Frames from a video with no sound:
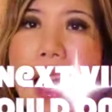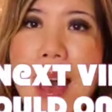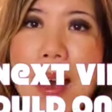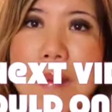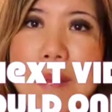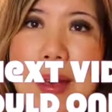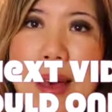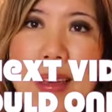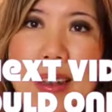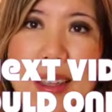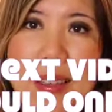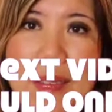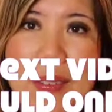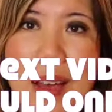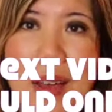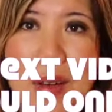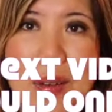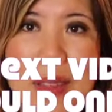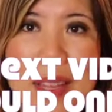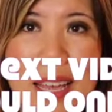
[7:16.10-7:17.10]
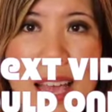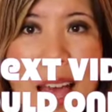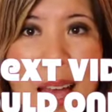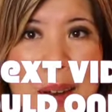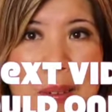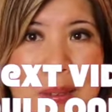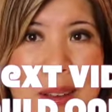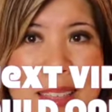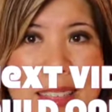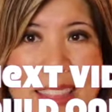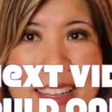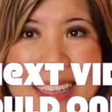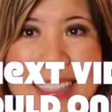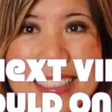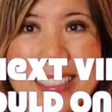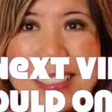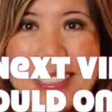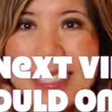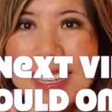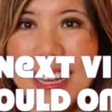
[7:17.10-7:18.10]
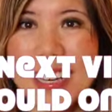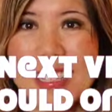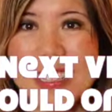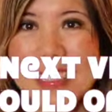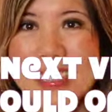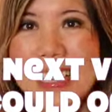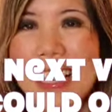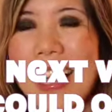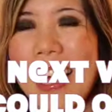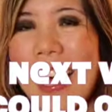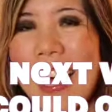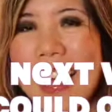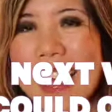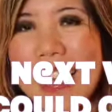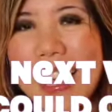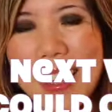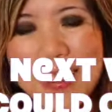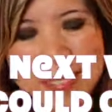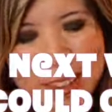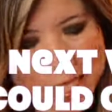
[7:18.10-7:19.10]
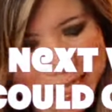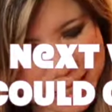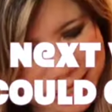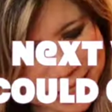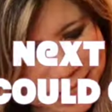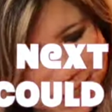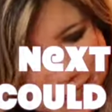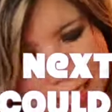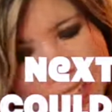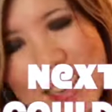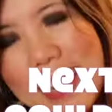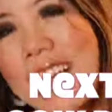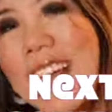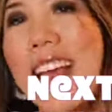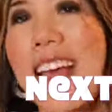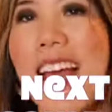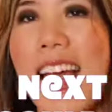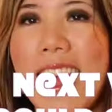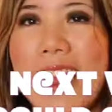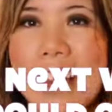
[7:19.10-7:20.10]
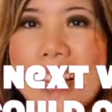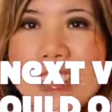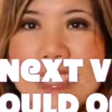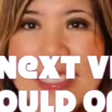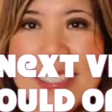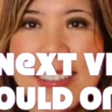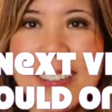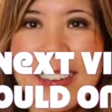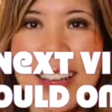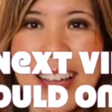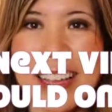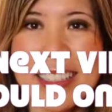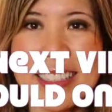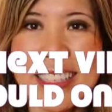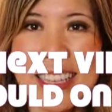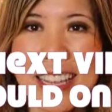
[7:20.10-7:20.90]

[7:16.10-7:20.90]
about if I only had one thing to change. I can't wait to do it, and I'll see you guys